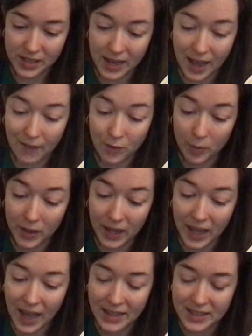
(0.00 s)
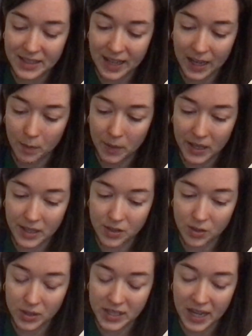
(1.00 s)
and everybody has to say a piece
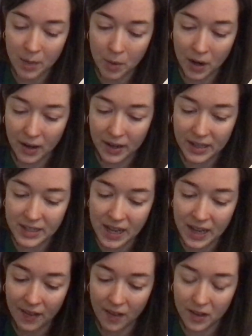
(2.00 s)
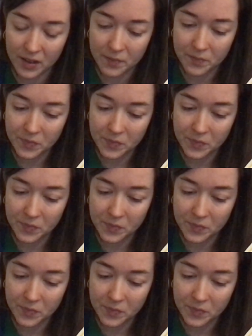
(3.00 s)
or take part in a dialogue.